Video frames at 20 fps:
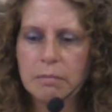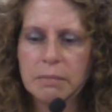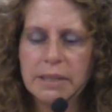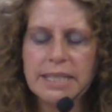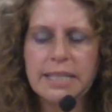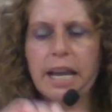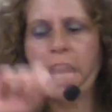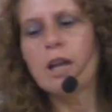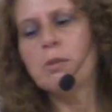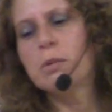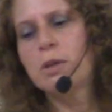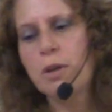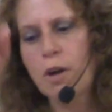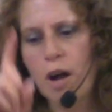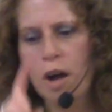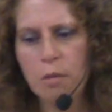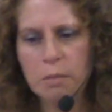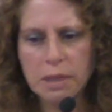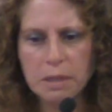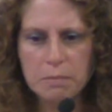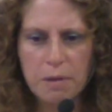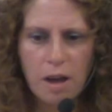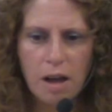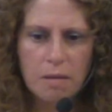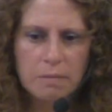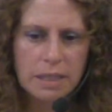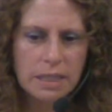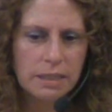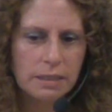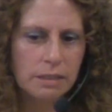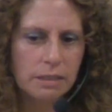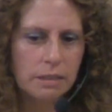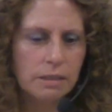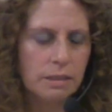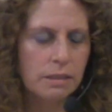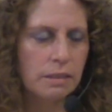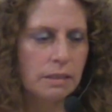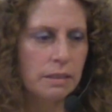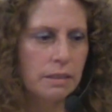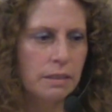My dad would call me, Palma.
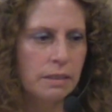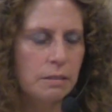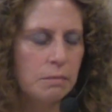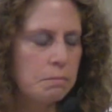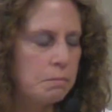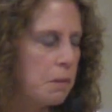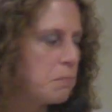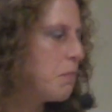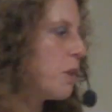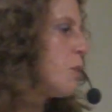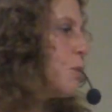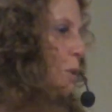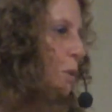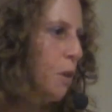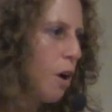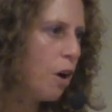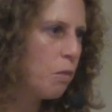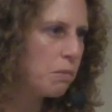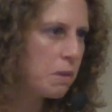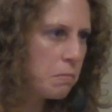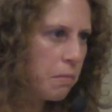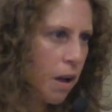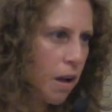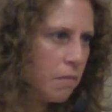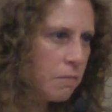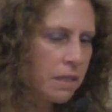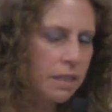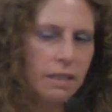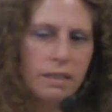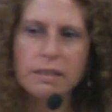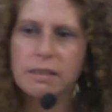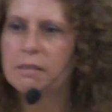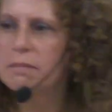My mother would call me, Palma.